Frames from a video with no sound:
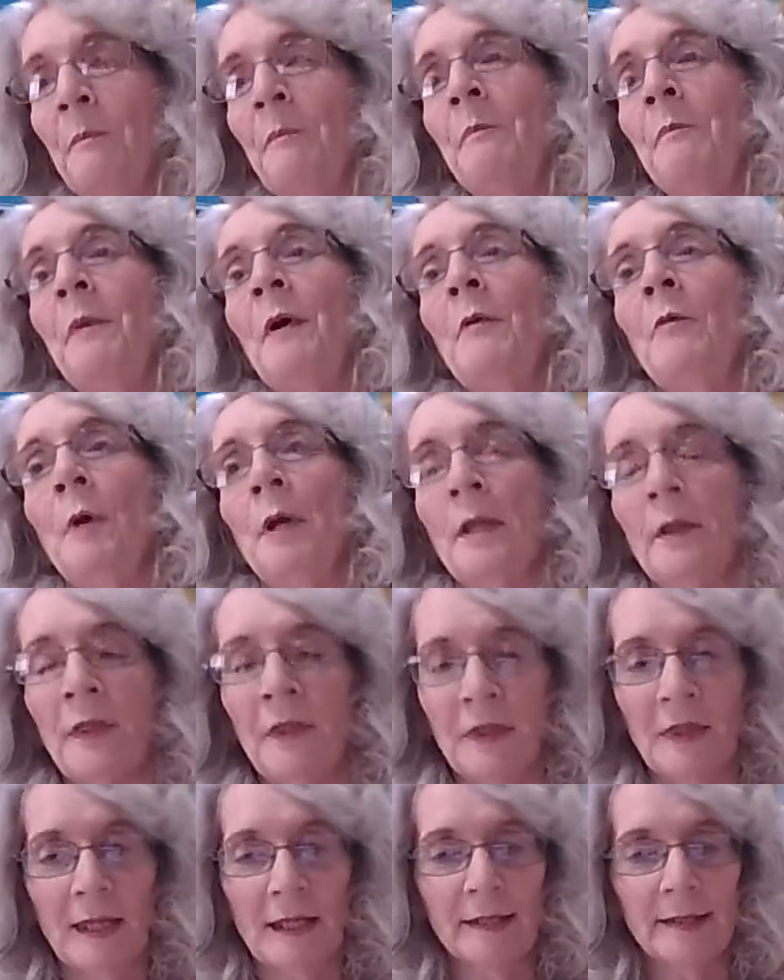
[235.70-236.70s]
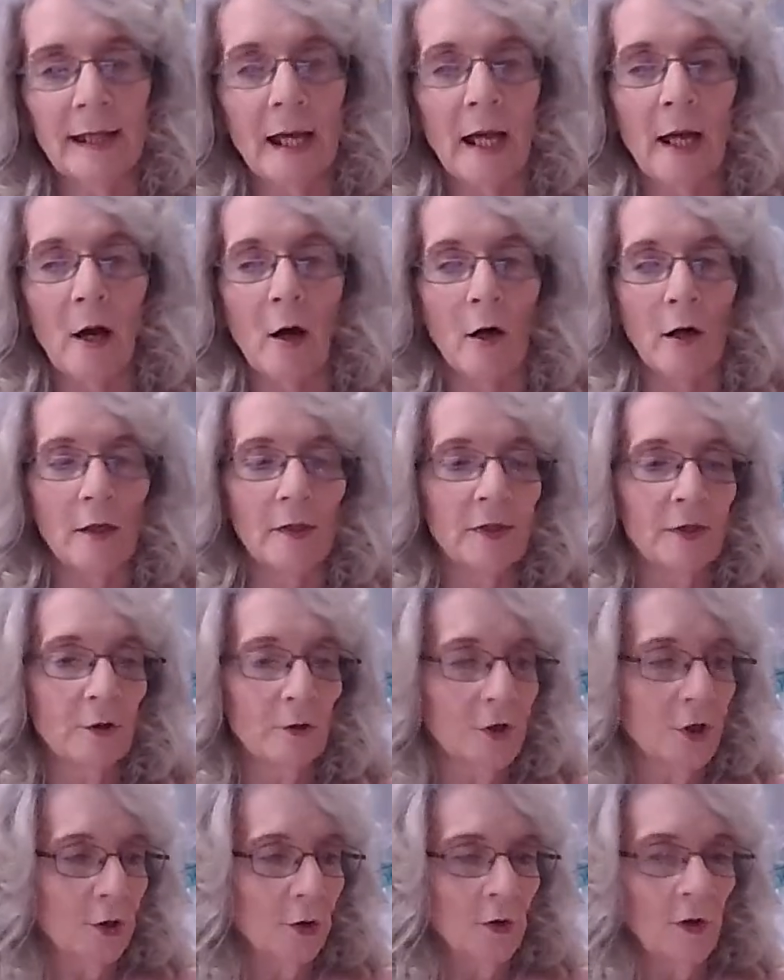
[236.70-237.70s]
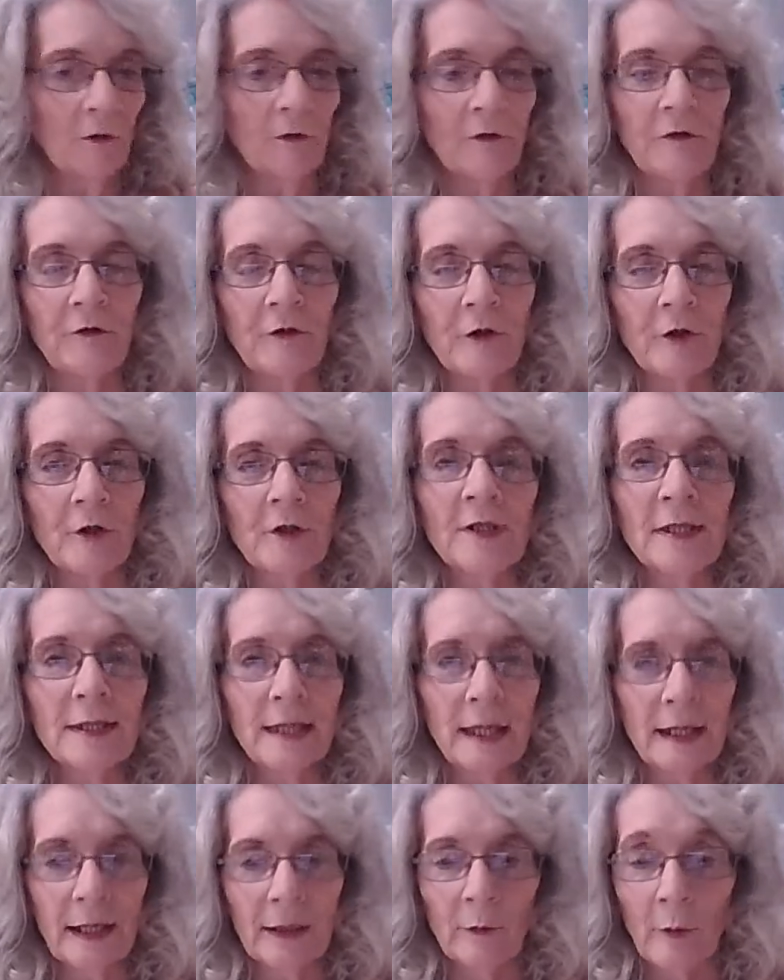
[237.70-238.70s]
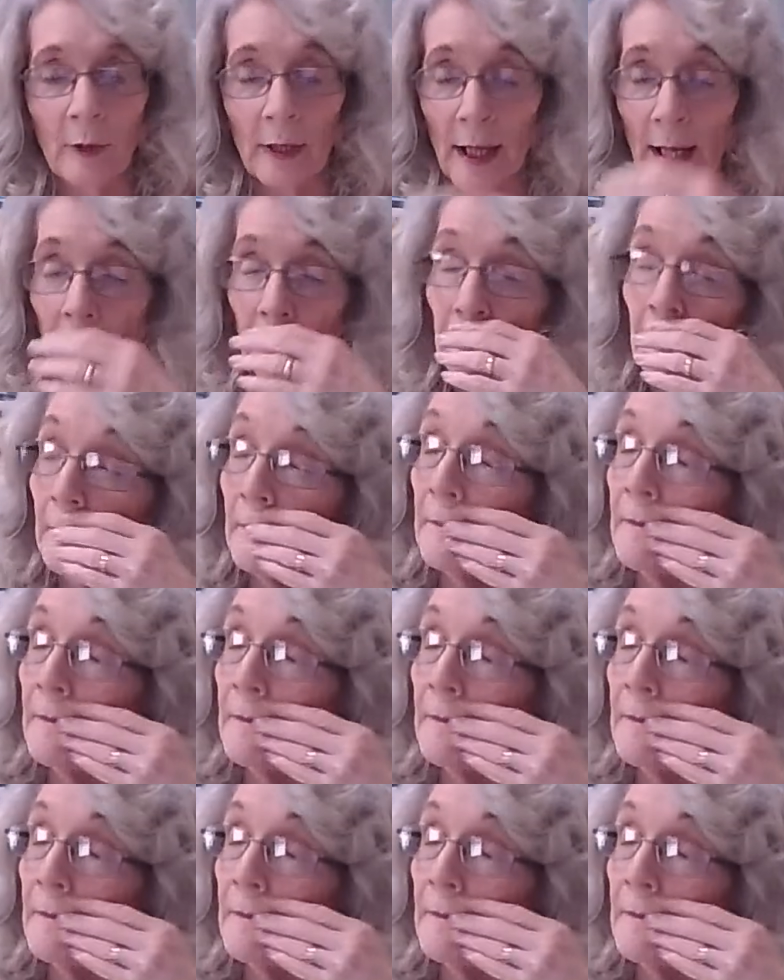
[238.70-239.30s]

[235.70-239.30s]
But one of the things I also do, the first thing when I